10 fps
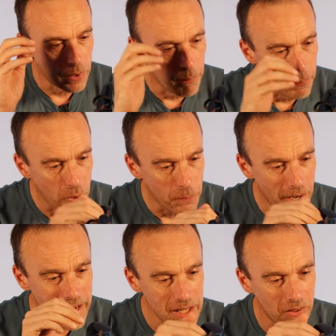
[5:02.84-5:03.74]
when I put
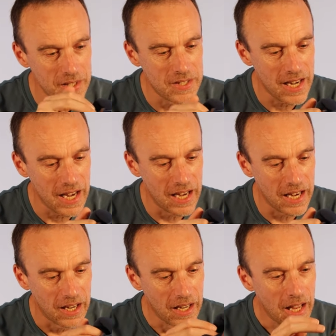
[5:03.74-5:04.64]
my heel into
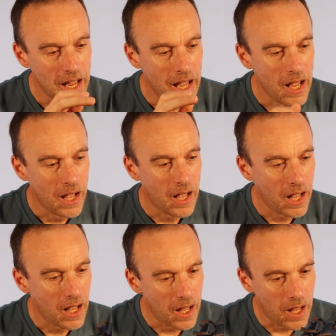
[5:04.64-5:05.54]
here,
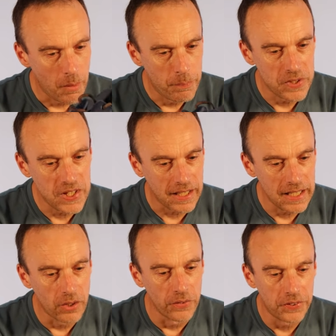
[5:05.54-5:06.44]

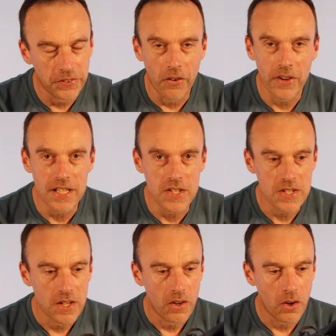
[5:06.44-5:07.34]
particularly on the
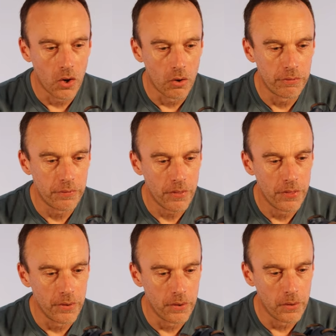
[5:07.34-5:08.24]
sides of
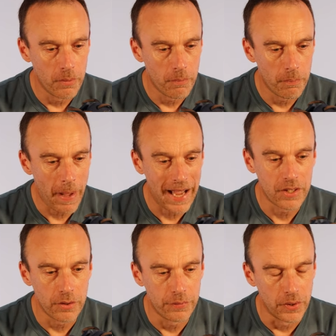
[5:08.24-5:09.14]
the back
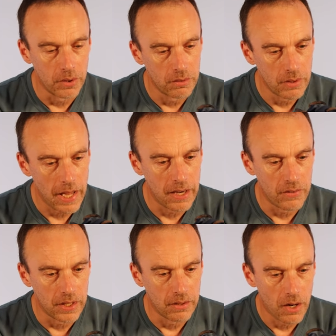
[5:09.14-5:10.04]
of the foot
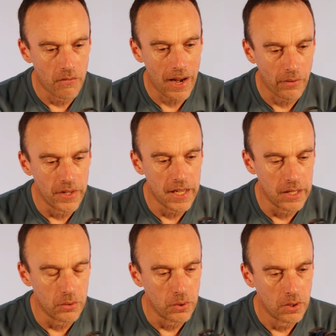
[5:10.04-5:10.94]
area around the
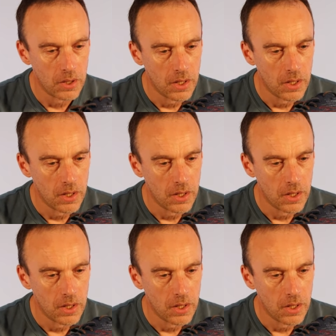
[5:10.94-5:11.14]
heel.